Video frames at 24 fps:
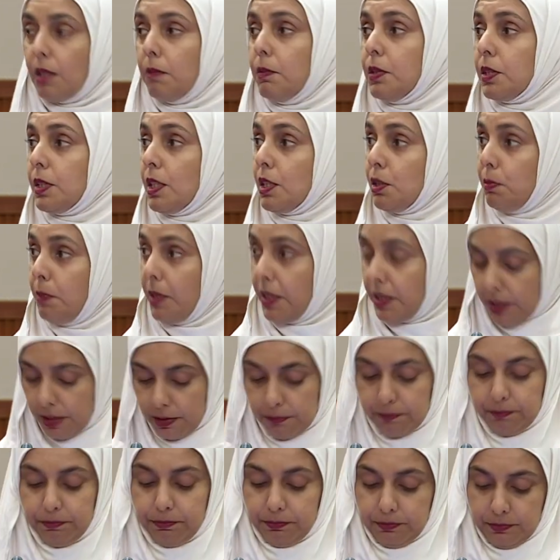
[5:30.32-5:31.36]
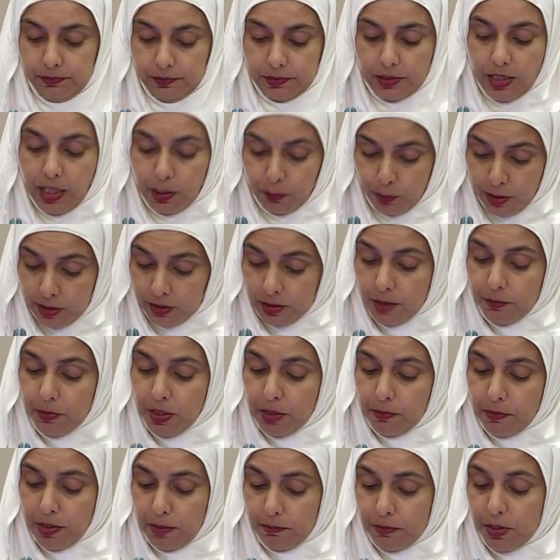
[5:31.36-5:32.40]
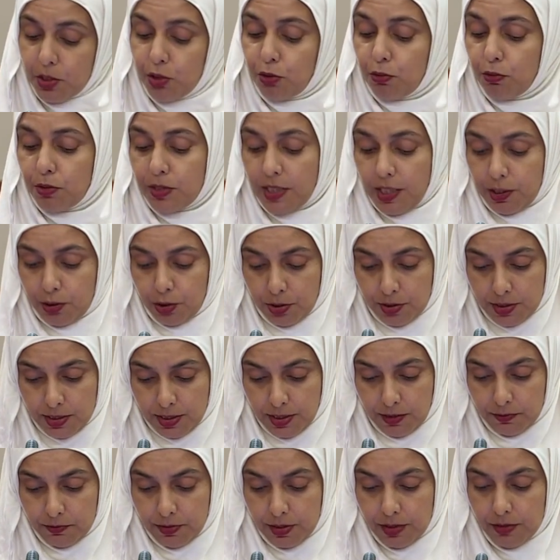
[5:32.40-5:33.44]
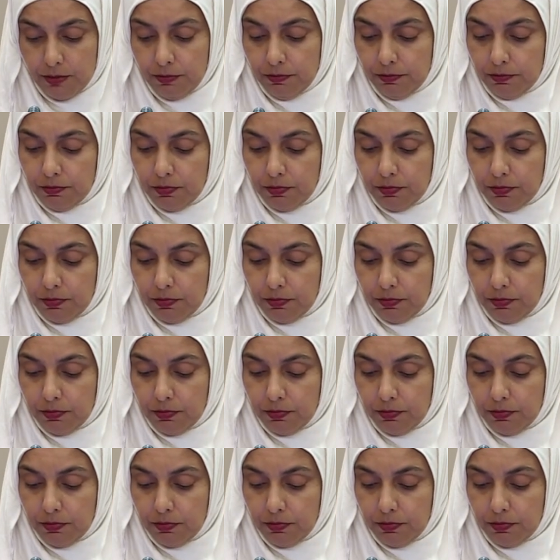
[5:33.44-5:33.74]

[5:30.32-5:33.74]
Mr. Speaker, I welcome the amendments to Section 7.